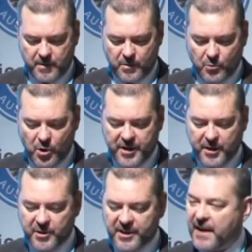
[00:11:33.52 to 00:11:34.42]

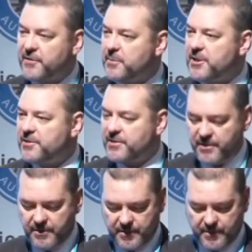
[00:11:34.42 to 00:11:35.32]
Working with governments
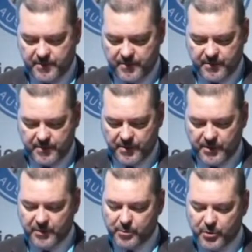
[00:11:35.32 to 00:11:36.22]

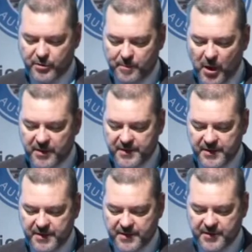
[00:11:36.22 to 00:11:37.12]
to improve
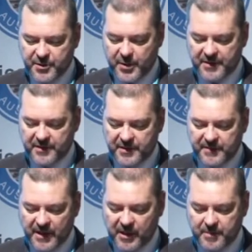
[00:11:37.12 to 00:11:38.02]
policies and strengthen
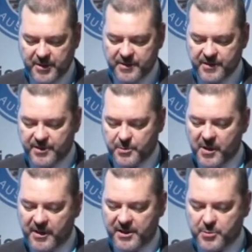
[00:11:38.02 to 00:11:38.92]
development, as
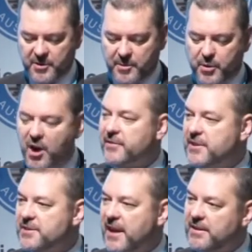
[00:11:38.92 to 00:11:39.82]
well as with the private
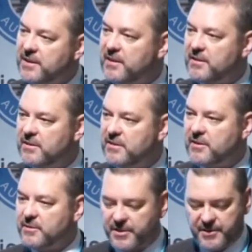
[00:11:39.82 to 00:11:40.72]
sector
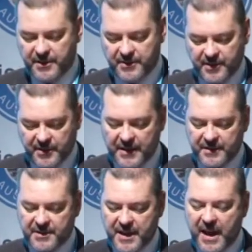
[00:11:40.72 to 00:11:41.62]
to assist in
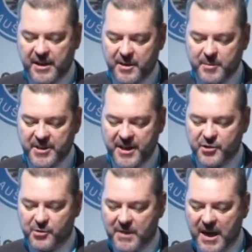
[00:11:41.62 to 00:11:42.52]
understanding
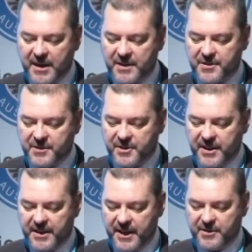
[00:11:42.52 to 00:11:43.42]
potential markets and to
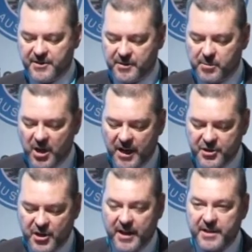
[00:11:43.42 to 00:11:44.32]
connect to supply
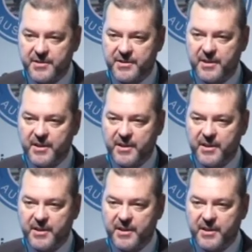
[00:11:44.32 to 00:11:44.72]
chains,